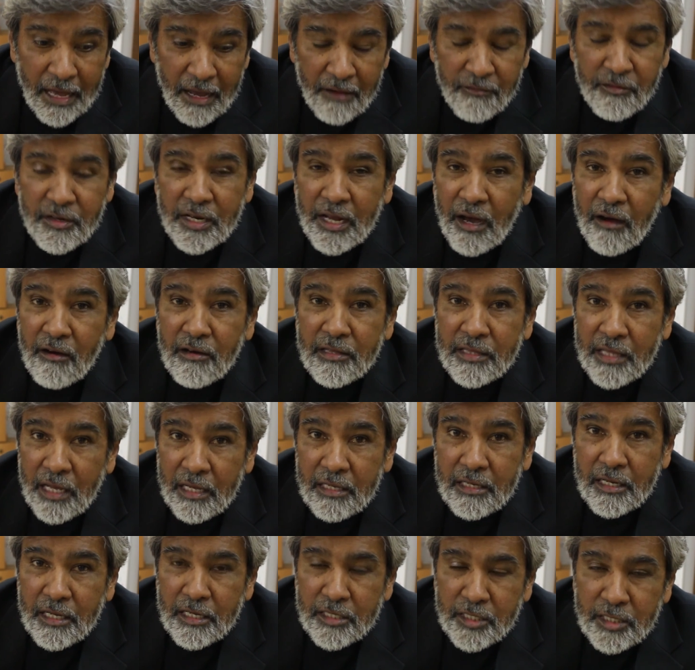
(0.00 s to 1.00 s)
every now and
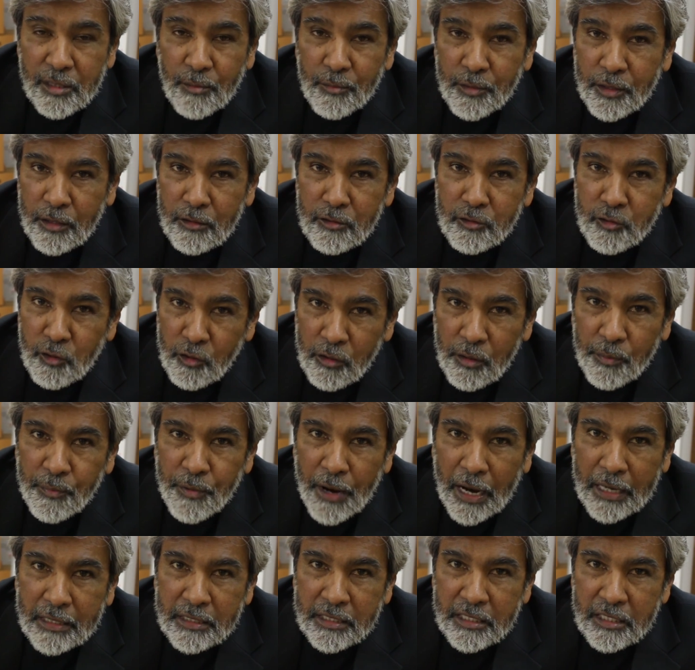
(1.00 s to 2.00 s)
then there's some cultural
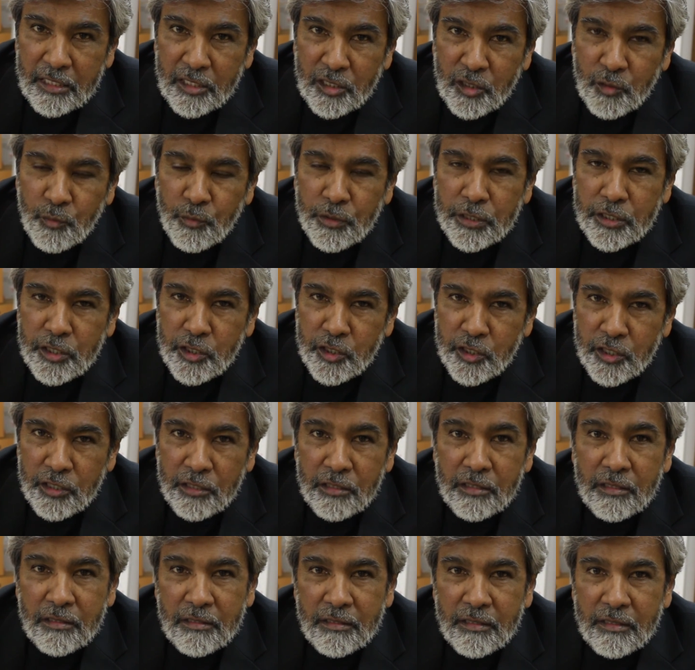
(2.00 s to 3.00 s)
practice we
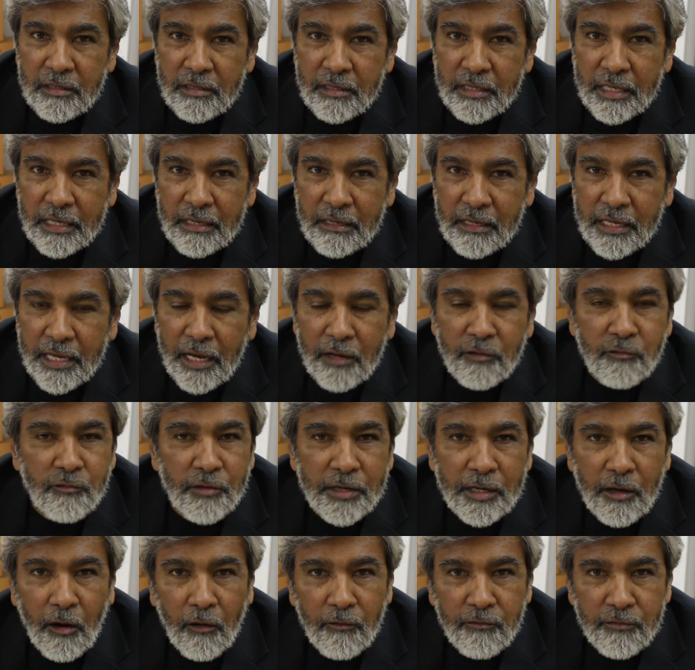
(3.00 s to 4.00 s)
should get
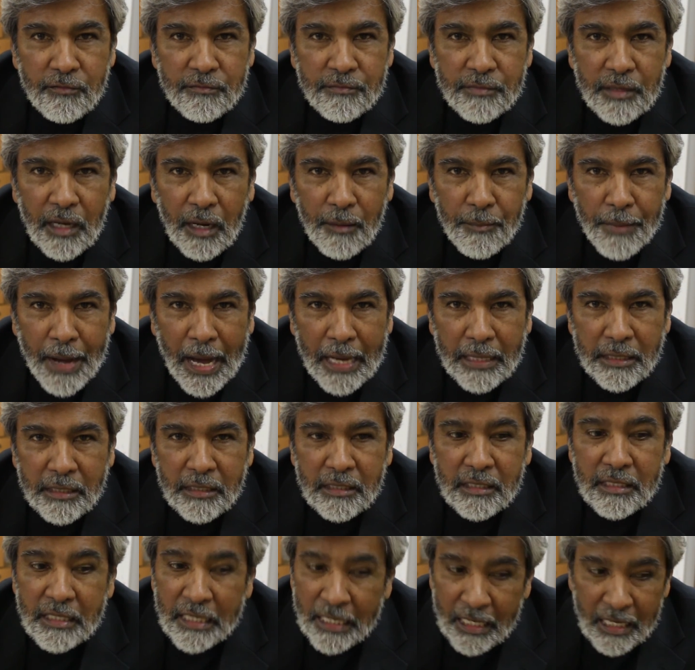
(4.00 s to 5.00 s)
rid of,
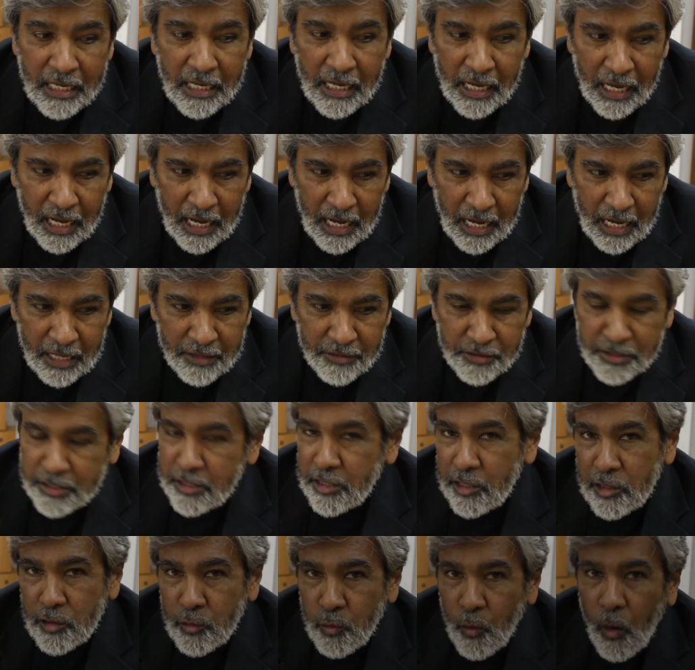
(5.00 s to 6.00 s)
abandon, and
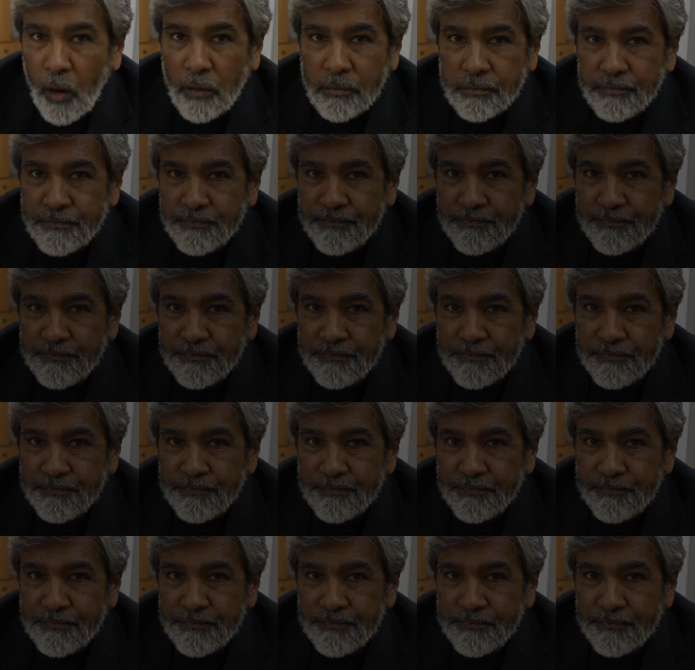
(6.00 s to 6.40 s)
this is one.